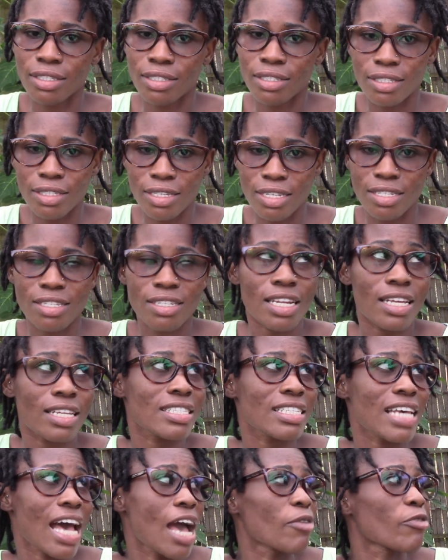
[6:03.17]
season and
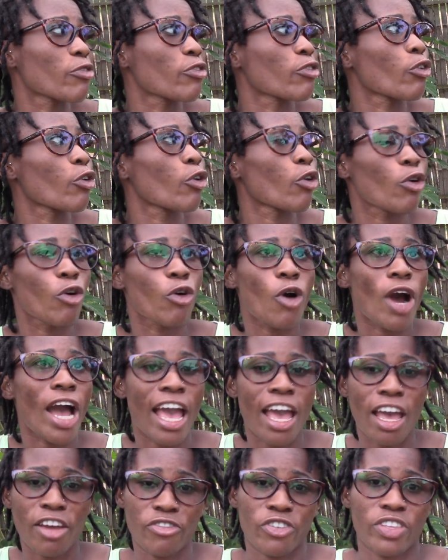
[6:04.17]
time for
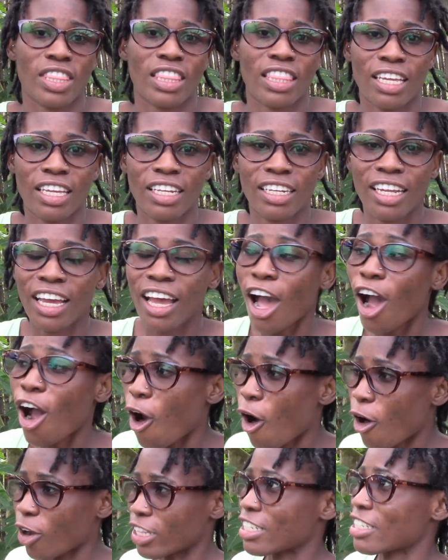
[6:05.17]
everything
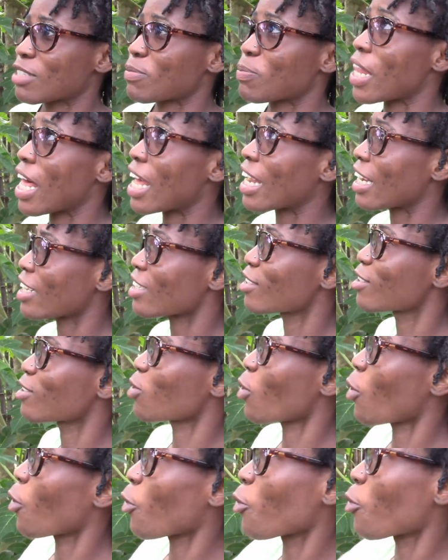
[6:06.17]
on this planet.
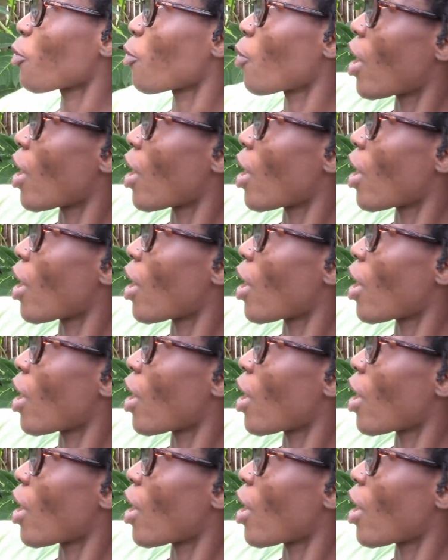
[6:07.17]
So